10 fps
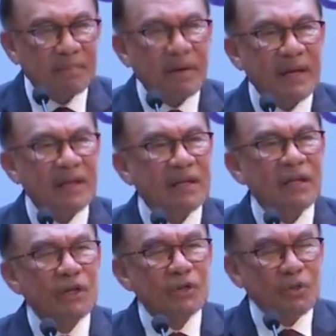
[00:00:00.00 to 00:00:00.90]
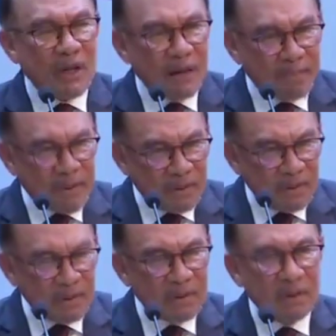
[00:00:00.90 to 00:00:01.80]
they plan should
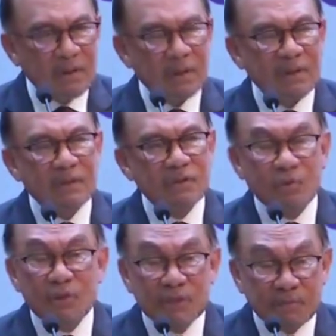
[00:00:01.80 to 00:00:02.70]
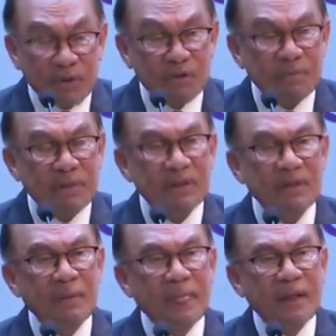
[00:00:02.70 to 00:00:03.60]
happen uh, as soon as possible,
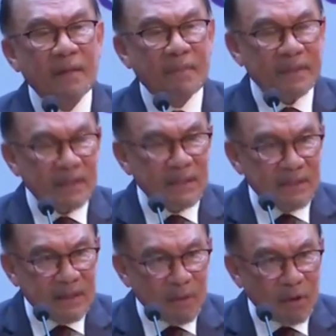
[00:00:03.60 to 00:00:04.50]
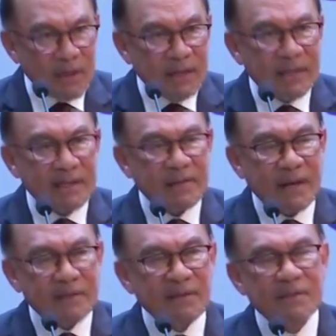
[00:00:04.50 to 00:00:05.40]
uh, particularly democratic
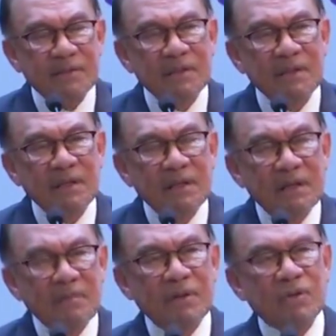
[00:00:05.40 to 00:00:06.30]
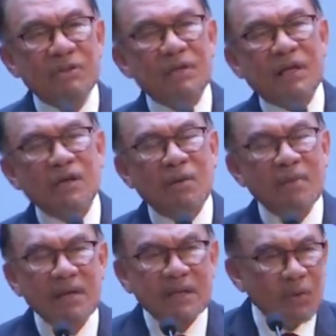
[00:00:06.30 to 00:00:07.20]
transition, because
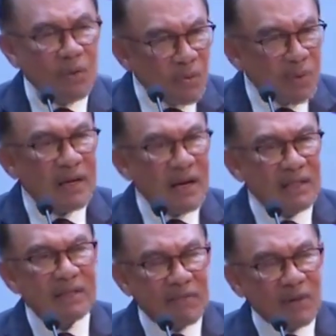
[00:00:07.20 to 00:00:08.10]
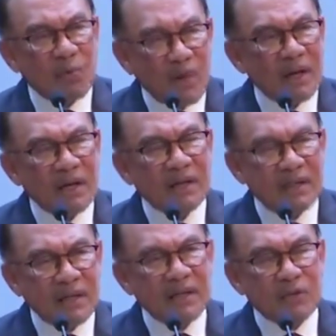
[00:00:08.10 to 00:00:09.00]
economically they were doing relatively well,
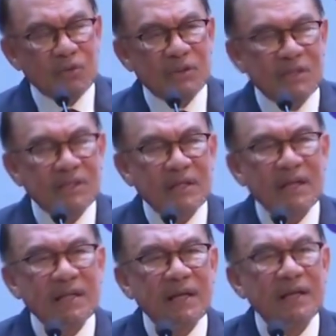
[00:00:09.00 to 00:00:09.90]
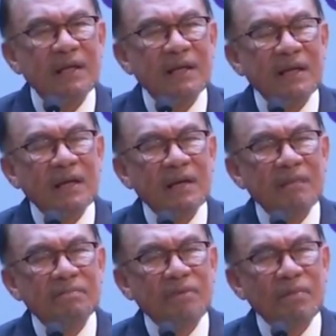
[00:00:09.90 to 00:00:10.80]
and they need to sustain that
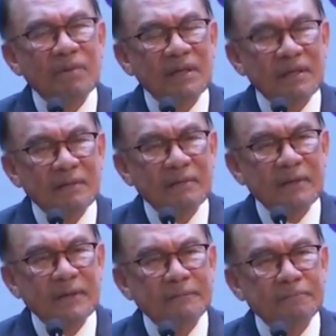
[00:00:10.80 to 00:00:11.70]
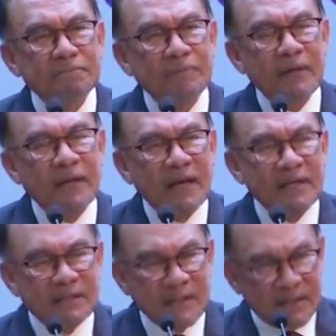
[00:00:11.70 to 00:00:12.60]
and probably um,
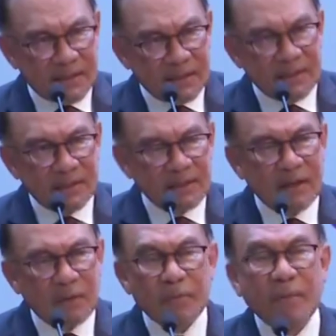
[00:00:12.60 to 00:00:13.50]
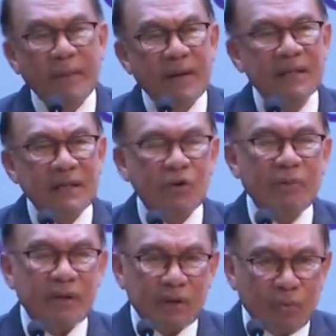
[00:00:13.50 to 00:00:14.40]
enhance that uh, or propel
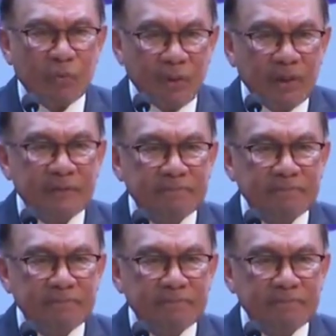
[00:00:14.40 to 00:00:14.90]
economic growth.